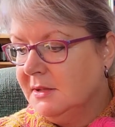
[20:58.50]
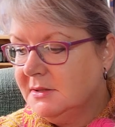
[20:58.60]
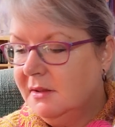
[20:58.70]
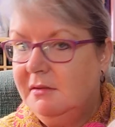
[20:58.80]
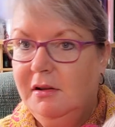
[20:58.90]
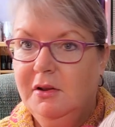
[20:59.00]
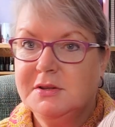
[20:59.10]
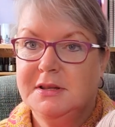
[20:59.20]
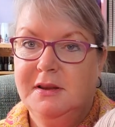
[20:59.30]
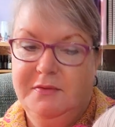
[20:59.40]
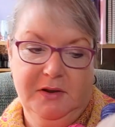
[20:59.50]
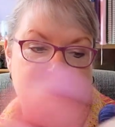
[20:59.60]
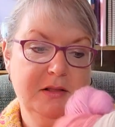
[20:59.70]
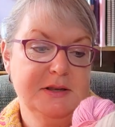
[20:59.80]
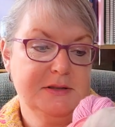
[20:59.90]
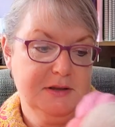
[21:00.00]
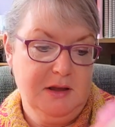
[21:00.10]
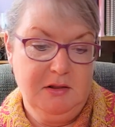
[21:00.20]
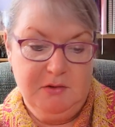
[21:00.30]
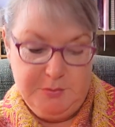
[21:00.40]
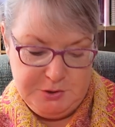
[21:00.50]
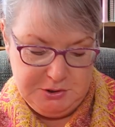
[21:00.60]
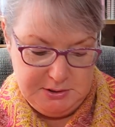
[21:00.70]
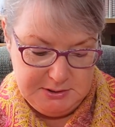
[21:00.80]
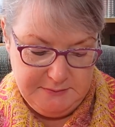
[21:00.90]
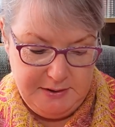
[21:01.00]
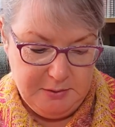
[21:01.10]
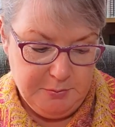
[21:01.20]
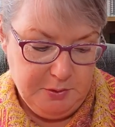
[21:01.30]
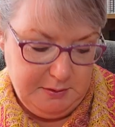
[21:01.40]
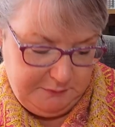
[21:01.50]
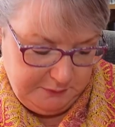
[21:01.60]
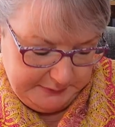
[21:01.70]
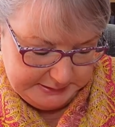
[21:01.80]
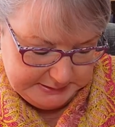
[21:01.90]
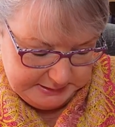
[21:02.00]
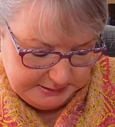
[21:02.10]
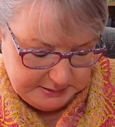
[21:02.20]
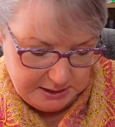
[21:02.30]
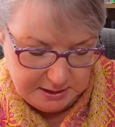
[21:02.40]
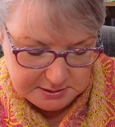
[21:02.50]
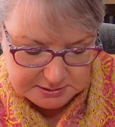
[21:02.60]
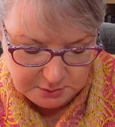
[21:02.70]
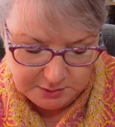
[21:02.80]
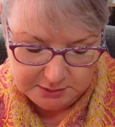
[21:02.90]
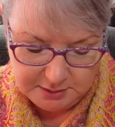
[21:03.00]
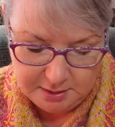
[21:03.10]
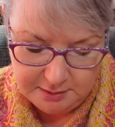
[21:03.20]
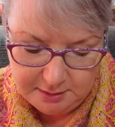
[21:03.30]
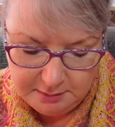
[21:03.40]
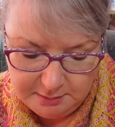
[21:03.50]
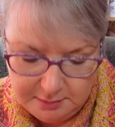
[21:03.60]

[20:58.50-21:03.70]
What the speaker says: So there are lots of different colors, color options available if you fancied a solid color.